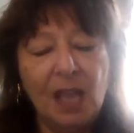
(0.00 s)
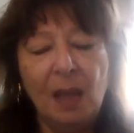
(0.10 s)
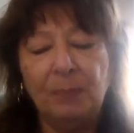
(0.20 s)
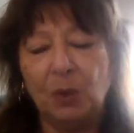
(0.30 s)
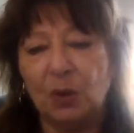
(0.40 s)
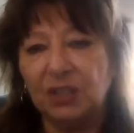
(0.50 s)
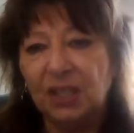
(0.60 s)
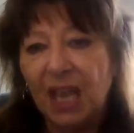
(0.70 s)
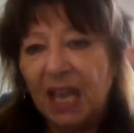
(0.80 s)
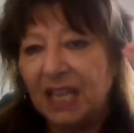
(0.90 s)

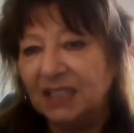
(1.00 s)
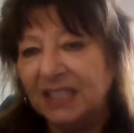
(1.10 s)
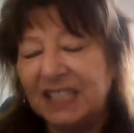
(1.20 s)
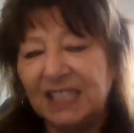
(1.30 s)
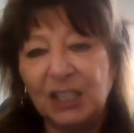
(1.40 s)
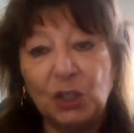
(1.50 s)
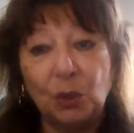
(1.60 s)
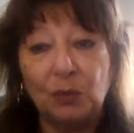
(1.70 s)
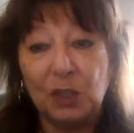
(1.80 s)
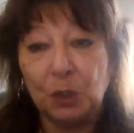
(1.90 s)
Because he listened
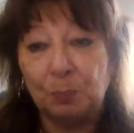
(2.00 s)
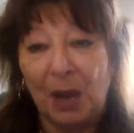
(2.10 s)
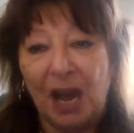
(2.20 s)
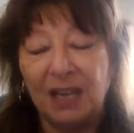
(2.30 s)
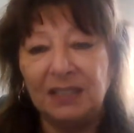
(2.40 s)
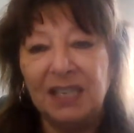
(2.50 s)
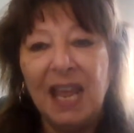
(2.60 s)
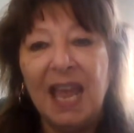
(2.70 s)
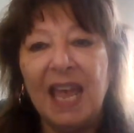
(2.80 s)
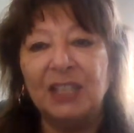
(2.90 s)
to respond
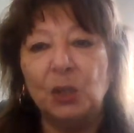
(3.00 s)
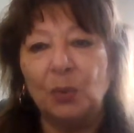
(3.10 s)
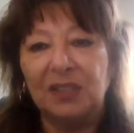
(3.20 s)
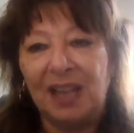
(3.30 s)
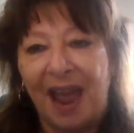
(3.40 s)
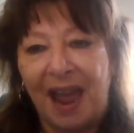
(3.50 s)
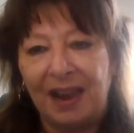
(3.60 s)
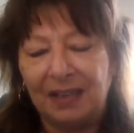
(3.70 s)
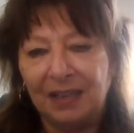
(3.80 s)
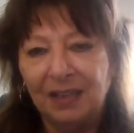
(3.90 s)
and to
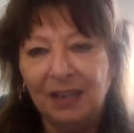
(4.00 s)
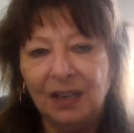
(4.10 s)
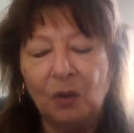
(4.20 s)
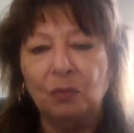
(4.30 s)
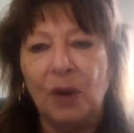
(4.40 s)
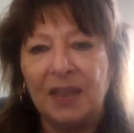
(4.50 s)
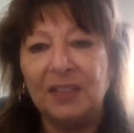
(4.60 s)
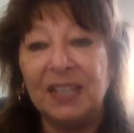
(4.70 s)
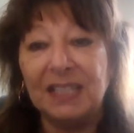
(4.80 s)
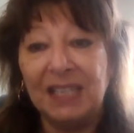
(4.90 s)
attack
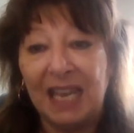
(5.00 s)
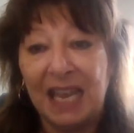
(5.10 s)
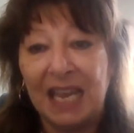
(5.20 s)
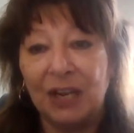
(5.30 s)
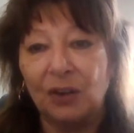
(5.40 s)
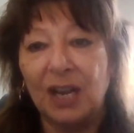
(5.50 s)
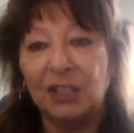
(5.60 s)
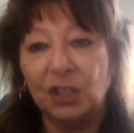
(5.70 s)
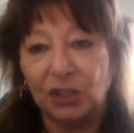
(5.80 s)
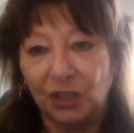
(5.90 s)
rather than to hear
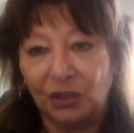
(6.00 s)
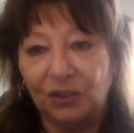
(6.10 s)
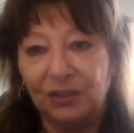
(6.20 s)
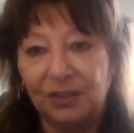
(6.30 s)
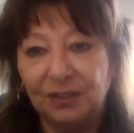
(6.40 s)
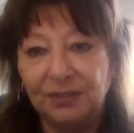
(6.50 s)
and to learn.